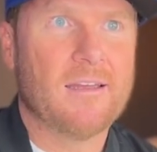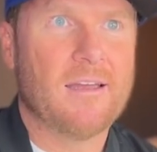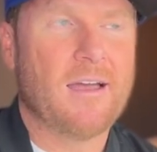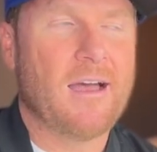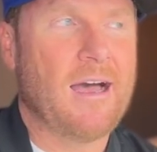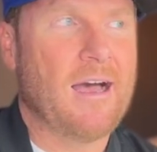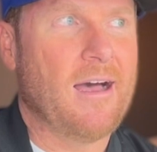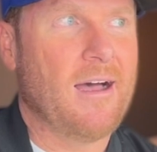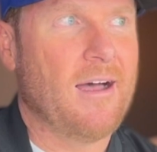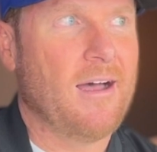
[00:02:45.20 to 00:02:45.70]

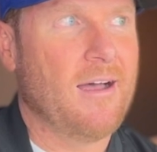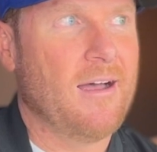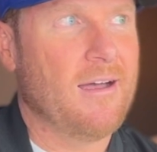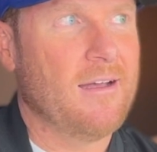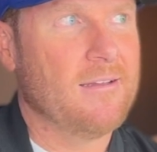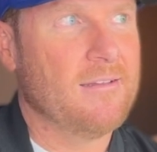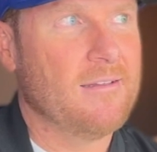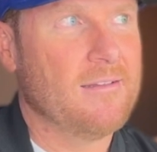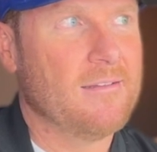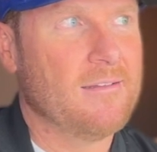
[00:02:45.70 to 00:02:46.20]
Uh,
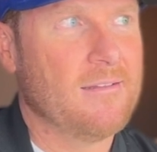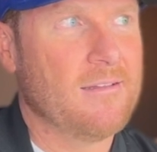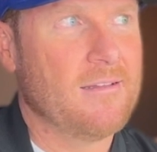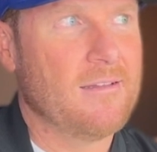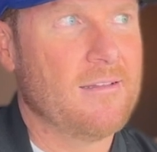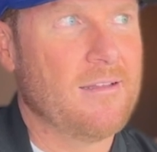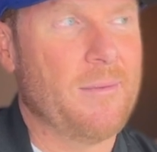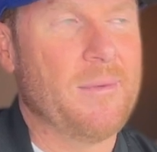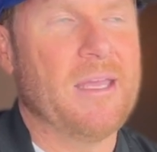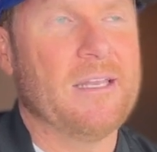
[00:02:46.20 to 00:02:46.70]

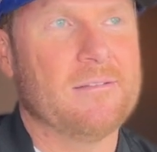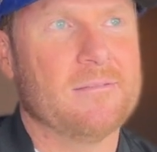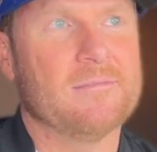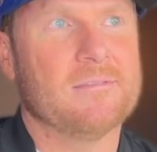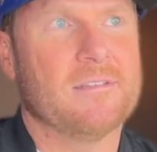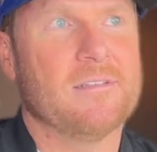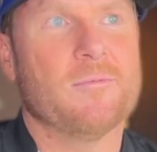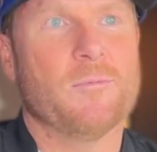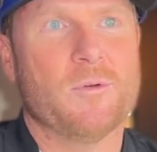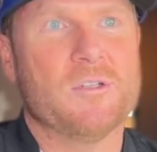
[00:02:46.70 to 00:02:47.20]
I mean,
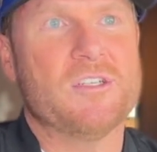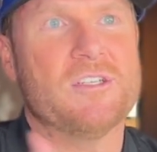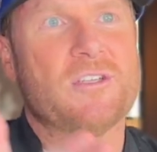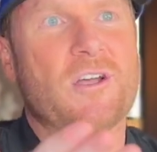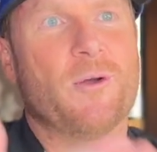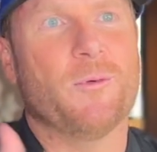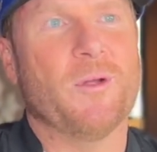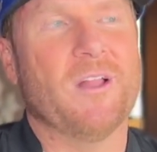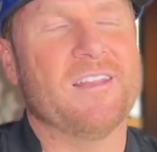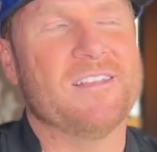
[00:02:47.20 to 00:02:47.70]
which is
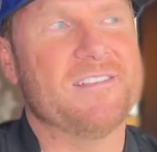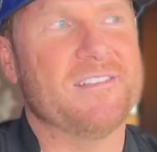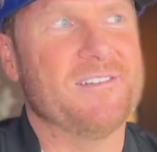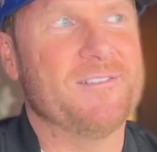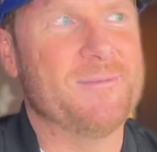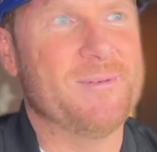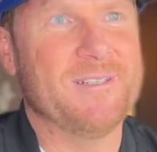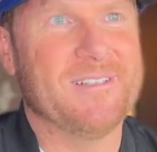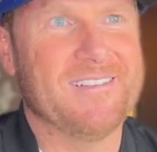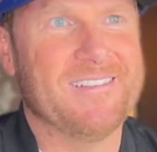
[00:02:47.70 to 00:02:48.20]
all
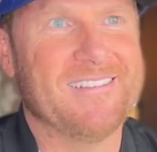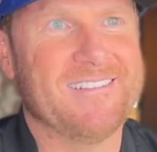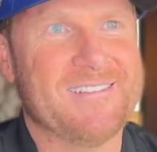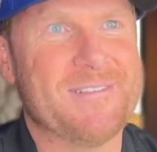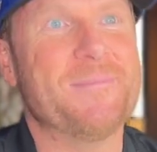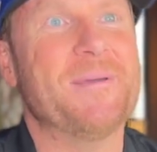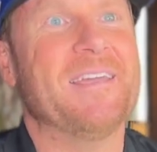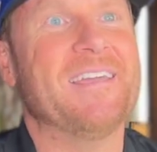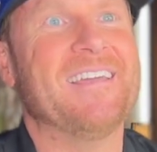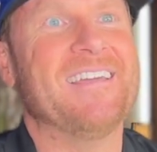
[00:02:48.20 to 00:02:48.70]
relative, but to
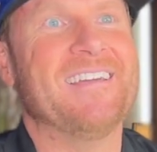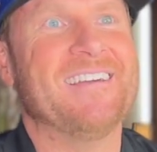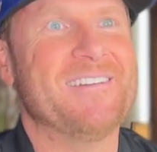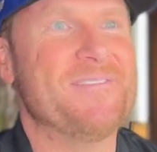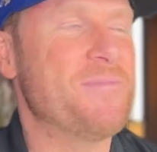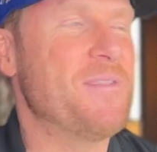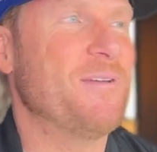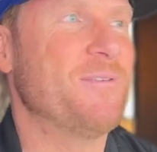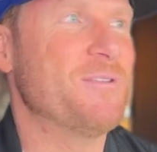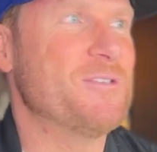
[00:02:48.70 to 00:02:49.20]
me,
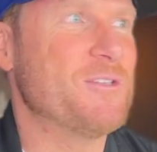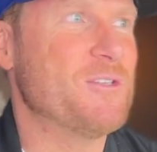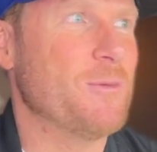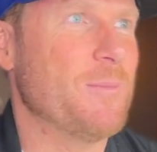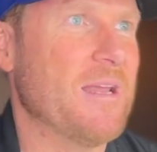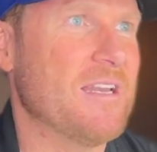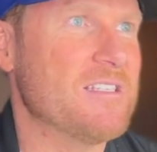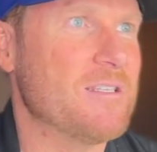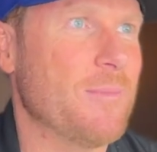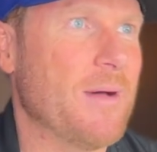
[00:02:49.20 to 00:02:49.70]
it was a
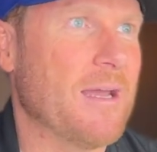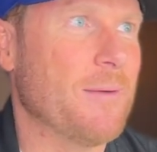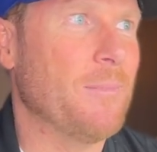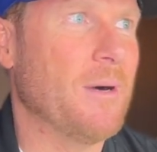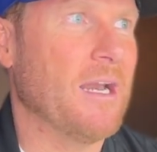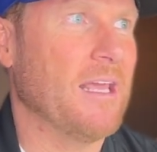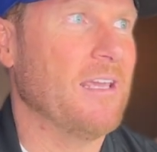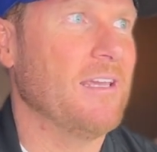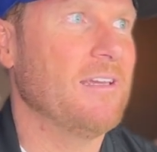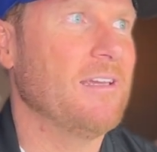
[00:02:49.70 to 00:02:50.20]
tremendous amount of
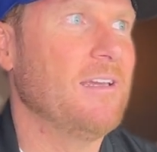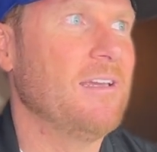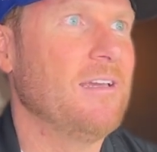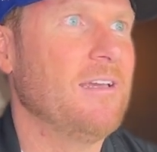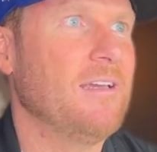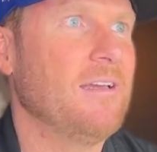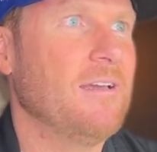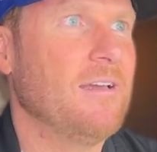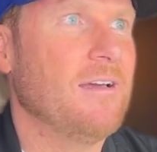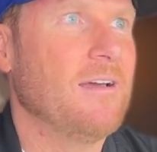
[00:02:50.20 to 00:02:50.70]
money,
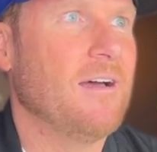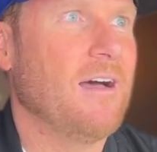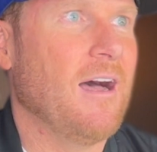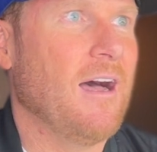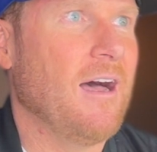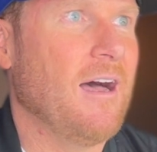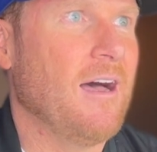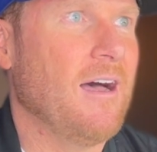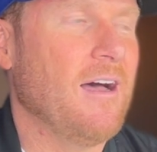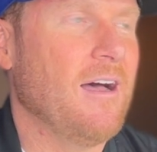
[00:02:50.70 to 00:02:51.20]

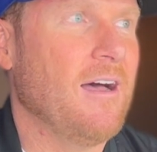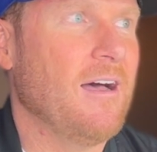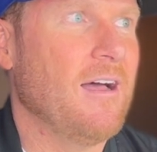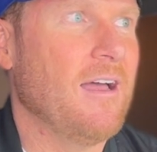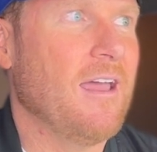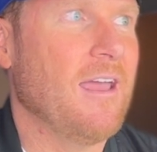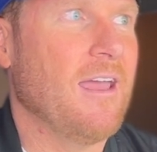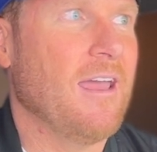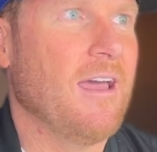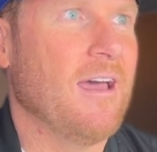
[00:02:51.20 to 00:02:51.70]
uh,
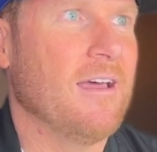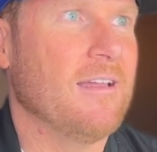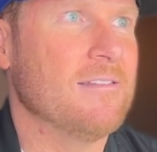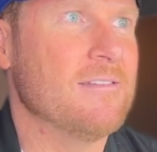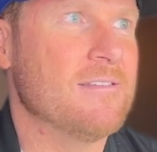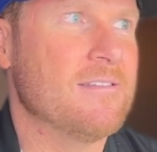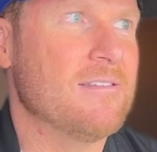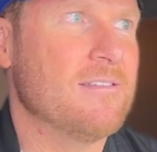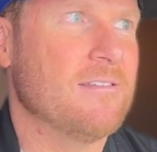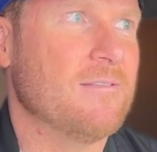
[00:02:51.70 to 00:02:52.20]
and
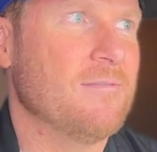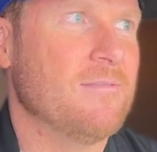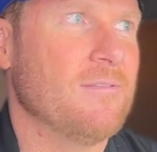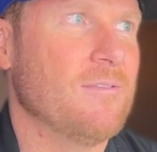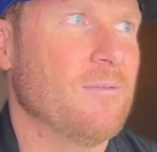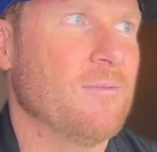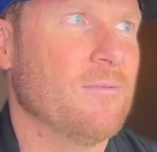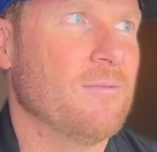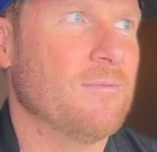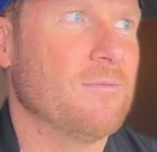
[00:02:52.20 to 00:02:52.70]

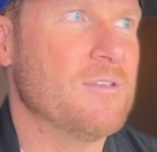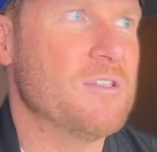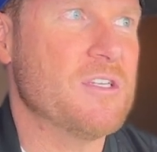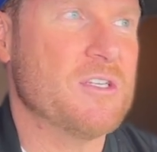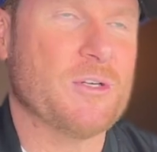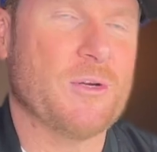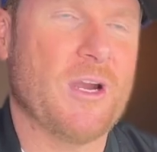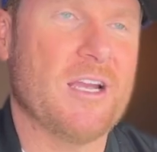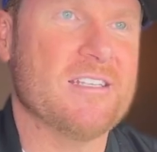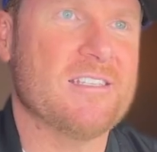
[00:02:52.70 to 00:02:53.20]
was
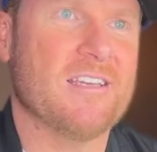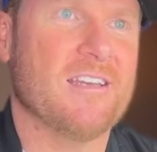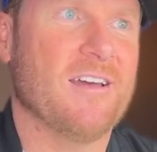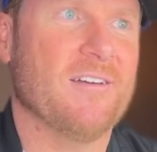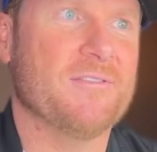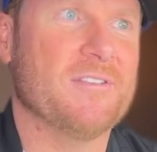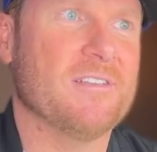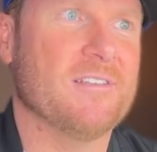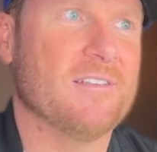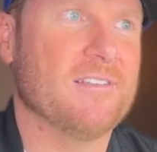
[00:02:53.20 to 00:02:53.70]
just crazy
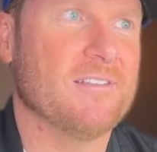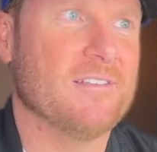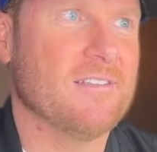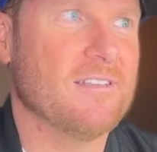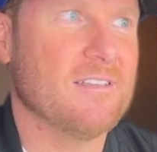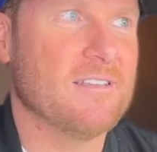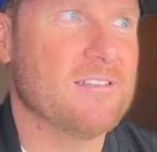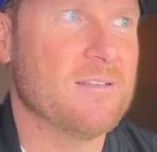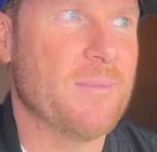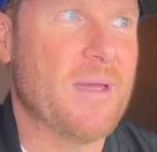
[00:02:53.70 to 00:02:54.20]
enough to
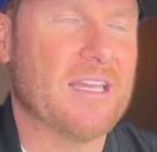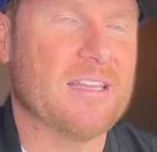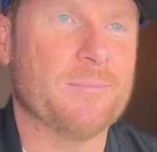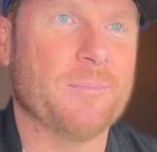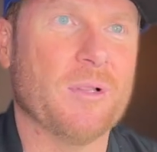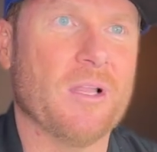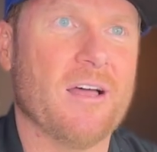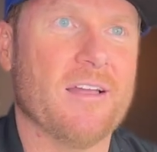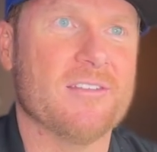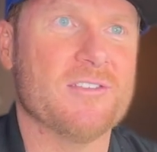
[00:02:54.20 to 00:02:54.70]
to make the
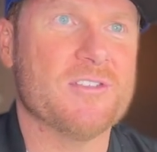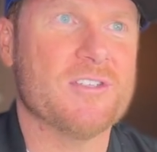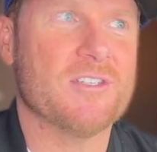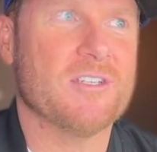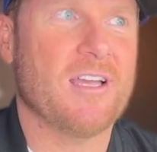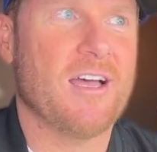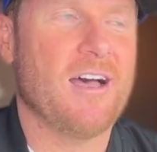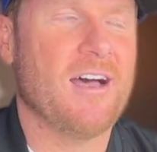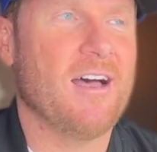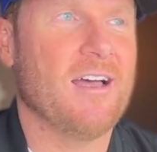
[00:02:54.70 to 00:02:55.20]
plunge
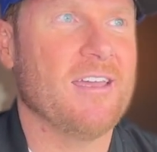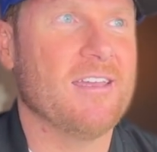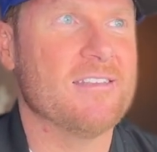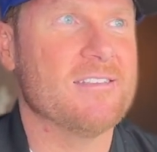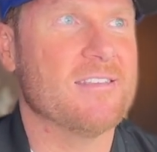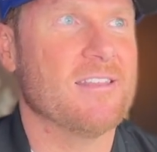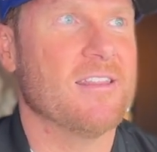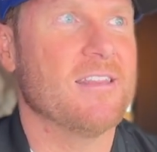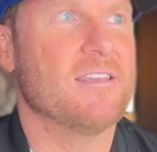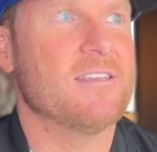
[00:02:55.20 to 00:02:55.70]
uh,
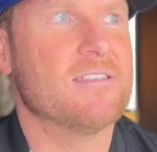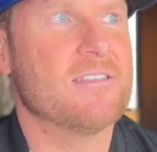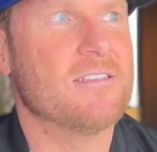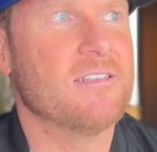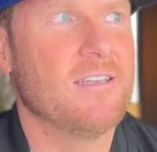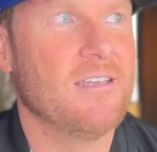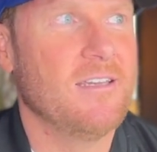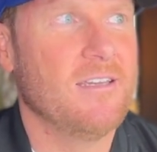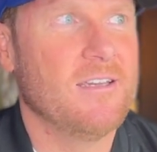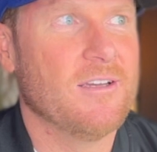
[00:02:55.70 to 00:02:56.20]
into this
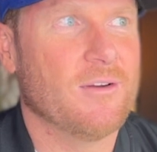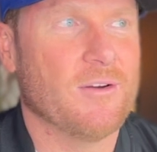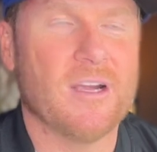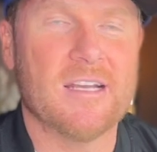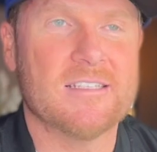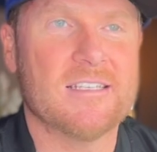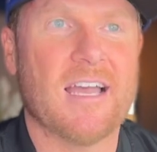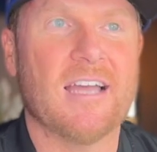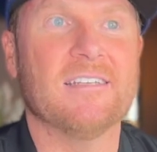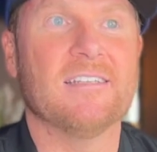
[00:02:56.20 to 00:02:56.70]

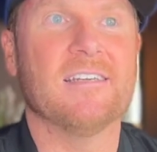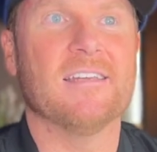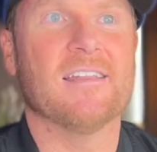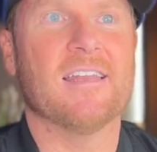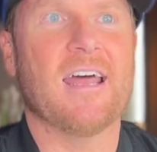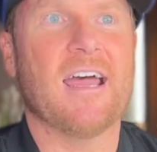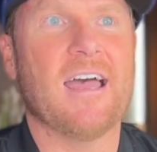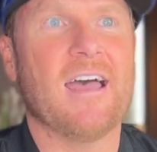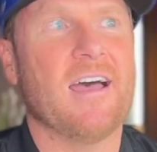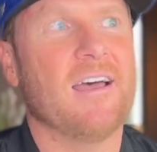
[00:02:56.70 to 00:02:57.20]
crazy idea that
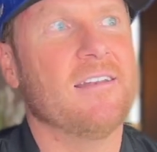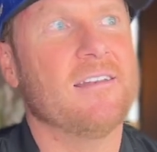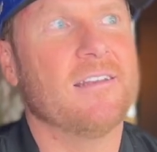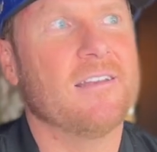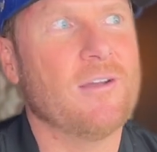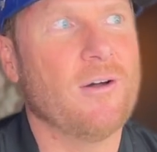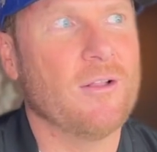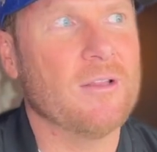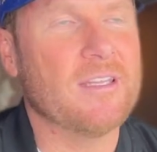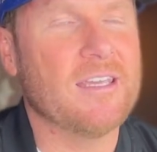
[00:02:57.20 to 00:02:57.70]
I had
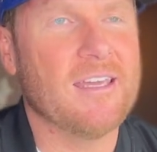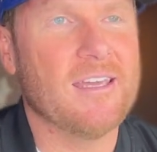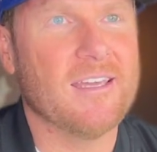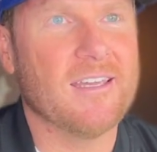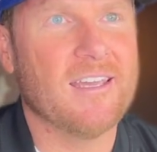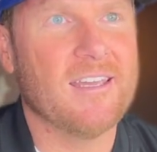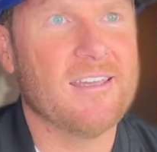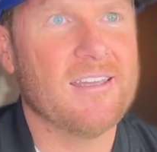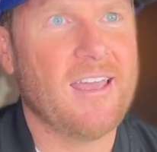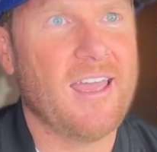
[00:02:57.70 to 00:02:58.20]
called
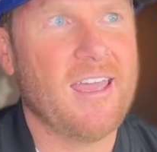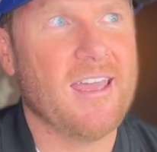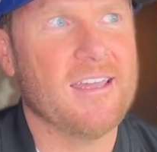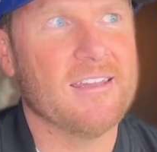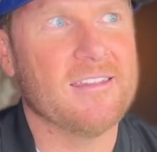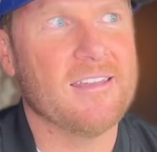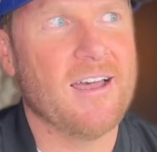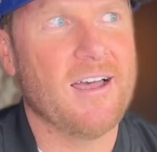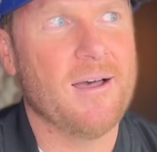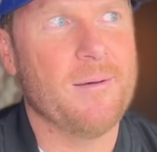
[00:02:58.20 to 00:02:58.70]
Gigg,
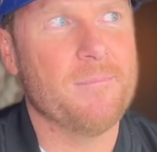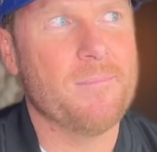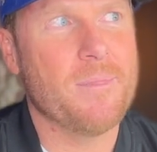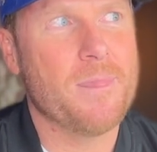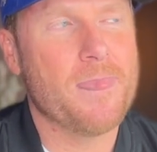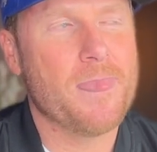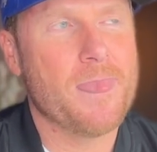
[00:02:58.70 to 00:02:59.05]
and um,